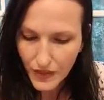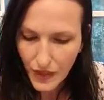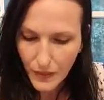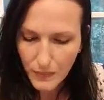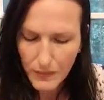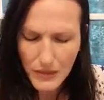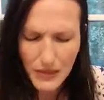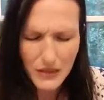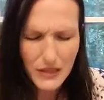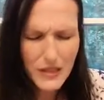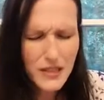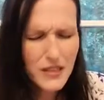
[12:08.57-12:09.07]

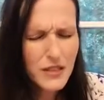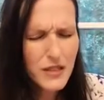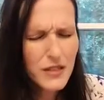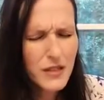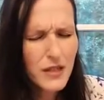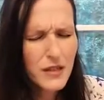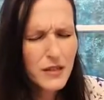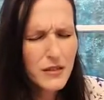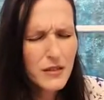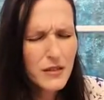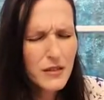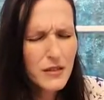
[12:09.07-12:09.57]
But
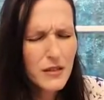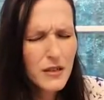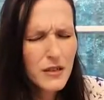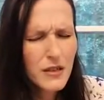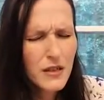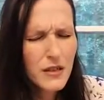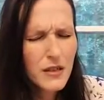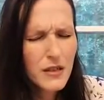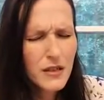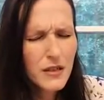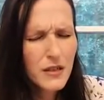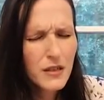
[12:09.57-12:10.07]
listen,
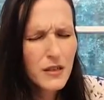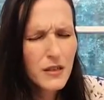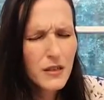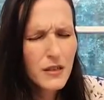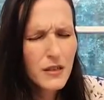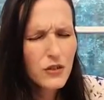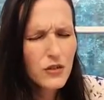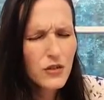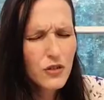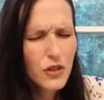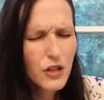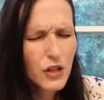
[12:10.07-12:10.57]

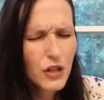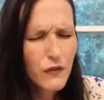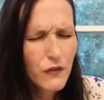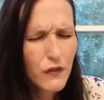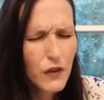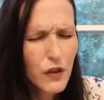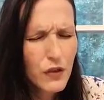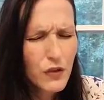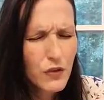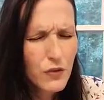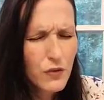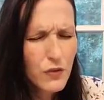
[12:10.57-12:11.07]
if
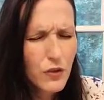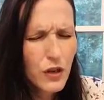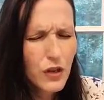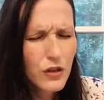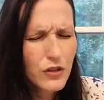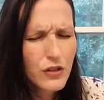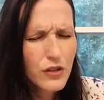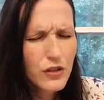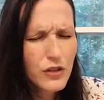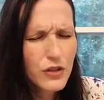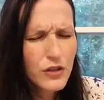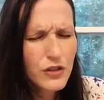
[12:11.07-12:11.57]
you are
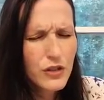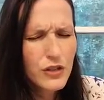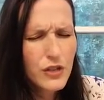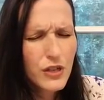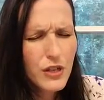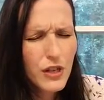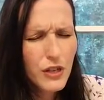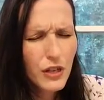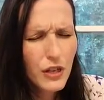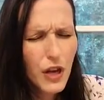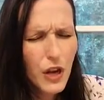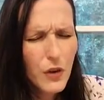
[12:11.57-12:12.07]
just
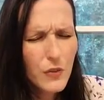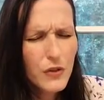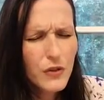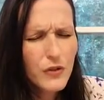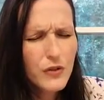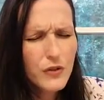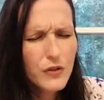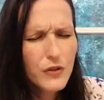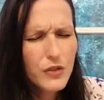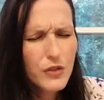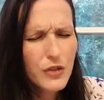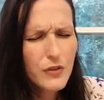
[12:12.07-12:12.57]
going
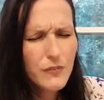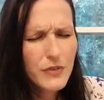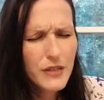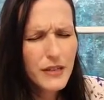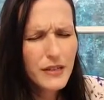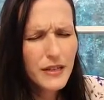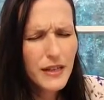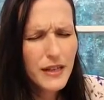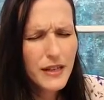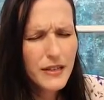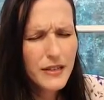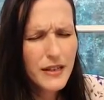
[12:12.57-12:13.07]
through something
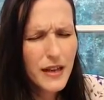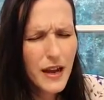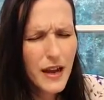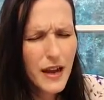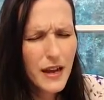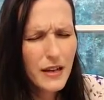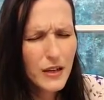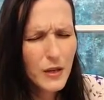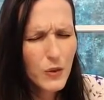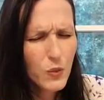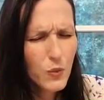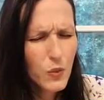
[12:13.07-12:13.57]
like
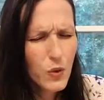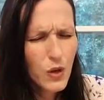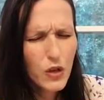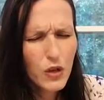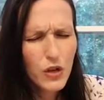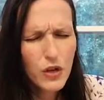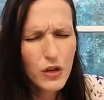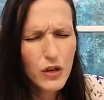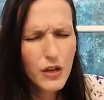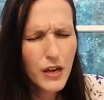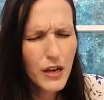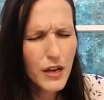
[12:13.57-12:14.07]
that at
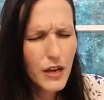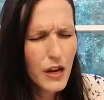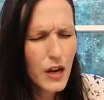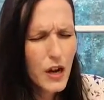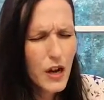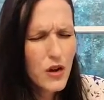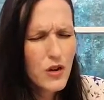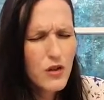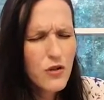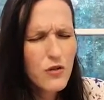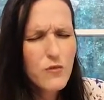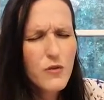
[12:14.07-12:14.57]
work, at
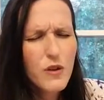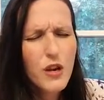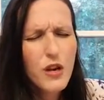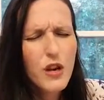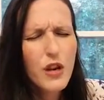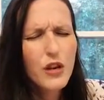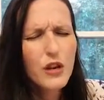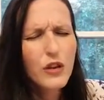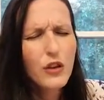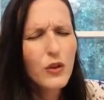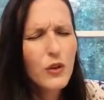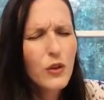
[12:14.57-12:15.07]
home,
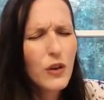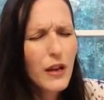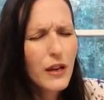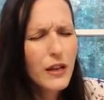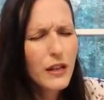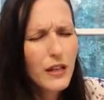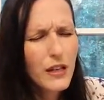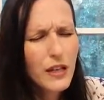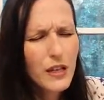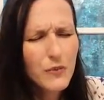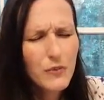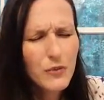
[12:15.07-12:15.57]
you got to
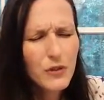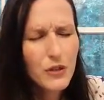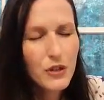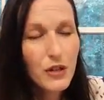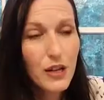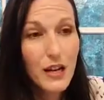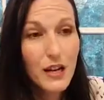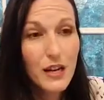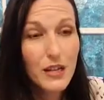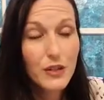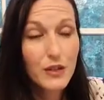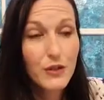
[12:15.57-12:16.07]
keep your
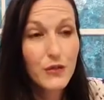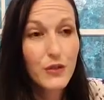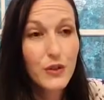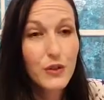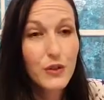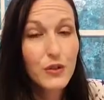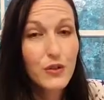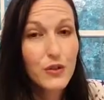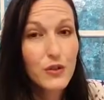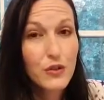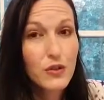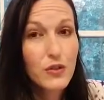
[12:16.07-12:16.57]
eyes
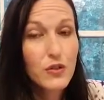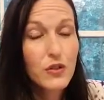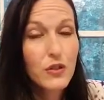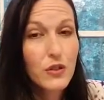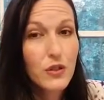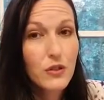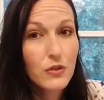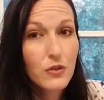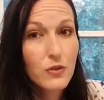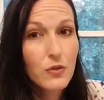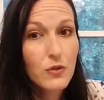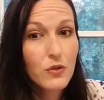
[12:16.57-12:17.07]
focused on the
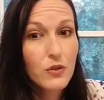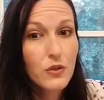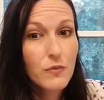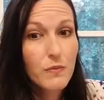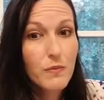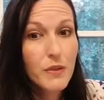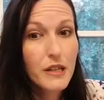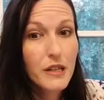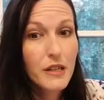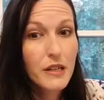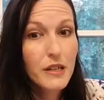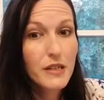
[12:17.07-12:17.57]
Lord
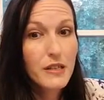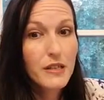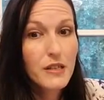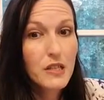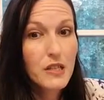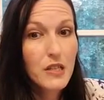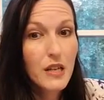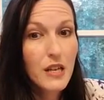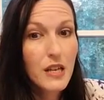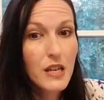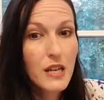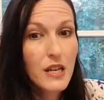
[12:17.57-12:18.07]
because
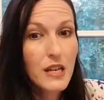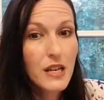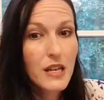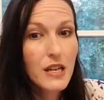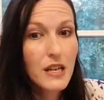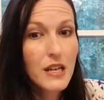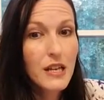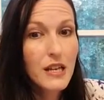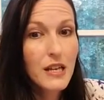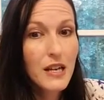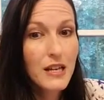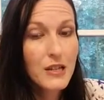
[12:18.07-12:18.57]

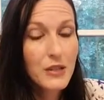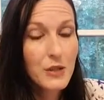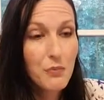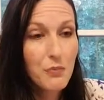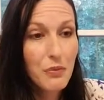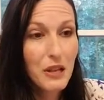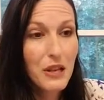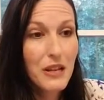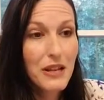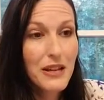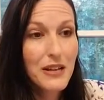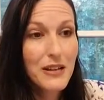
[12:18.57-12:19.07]
He has a
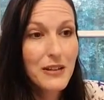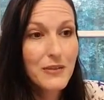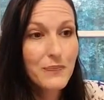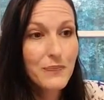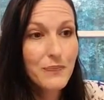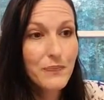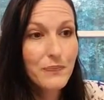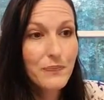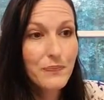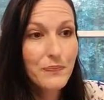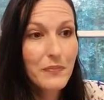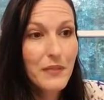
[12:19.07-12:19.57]
plan.
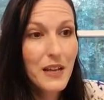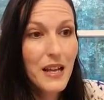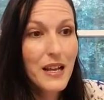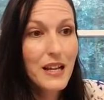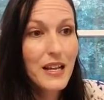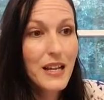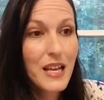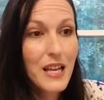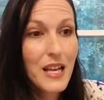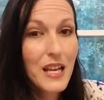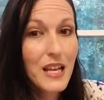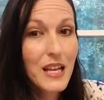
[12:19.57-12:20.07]
And
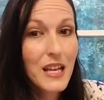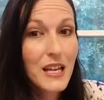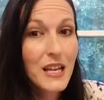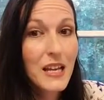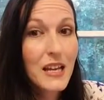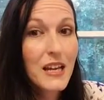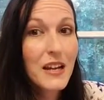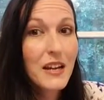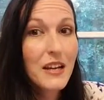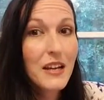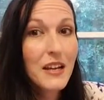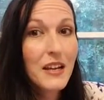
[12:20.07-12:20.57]
He,
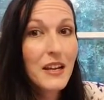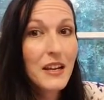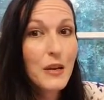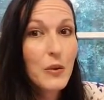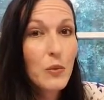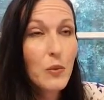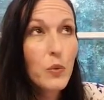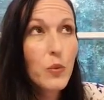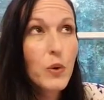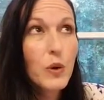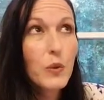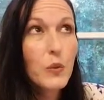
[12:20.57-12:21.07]

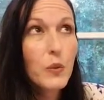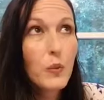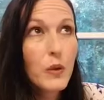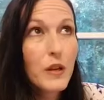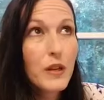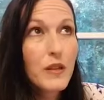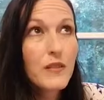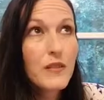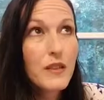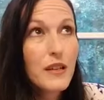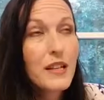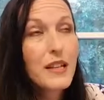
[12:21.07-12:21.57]
when
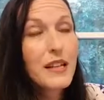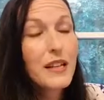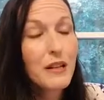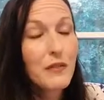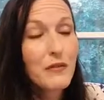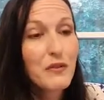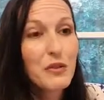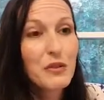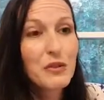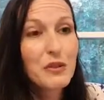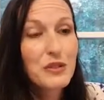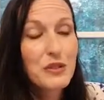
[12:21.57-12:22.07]
we think,
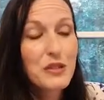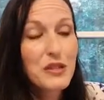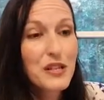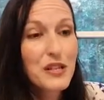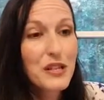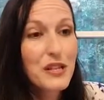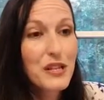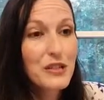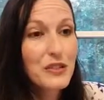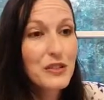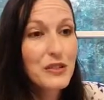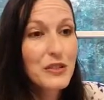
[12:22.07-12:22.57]
if you listen to
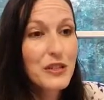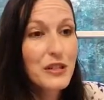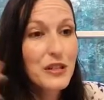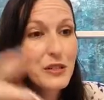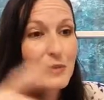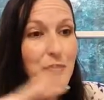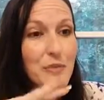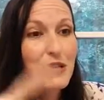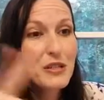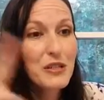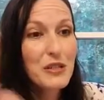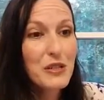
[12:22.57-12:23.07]
yesterday's
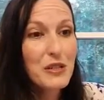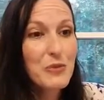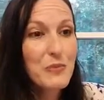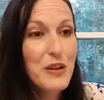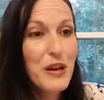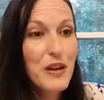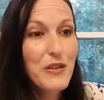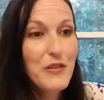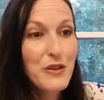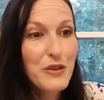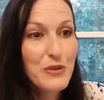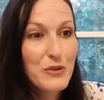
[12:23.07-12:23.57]
message
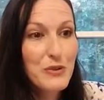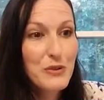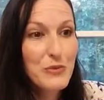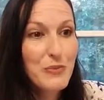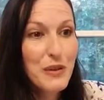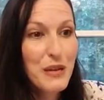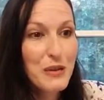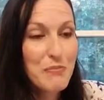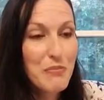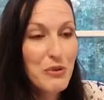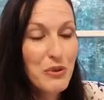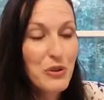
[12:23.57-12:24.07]
about those
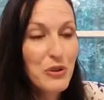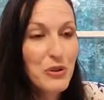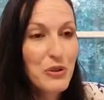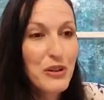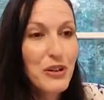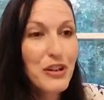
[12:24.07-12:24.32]
people,